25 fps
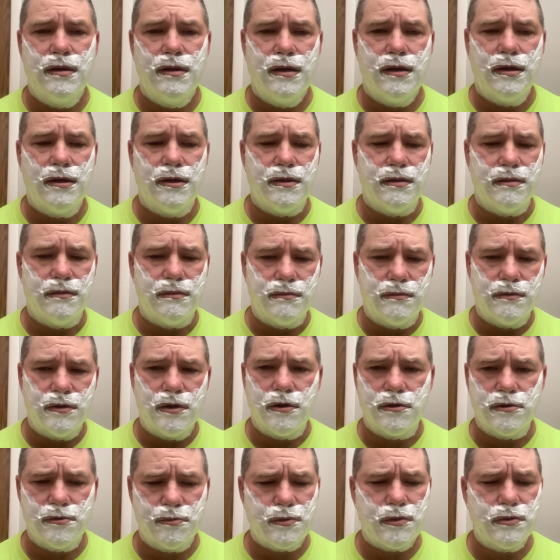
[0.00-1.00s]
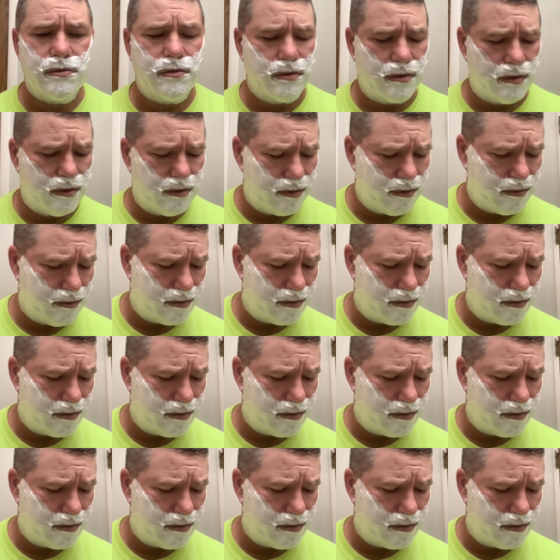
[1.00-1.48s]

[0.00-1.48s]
and explore and do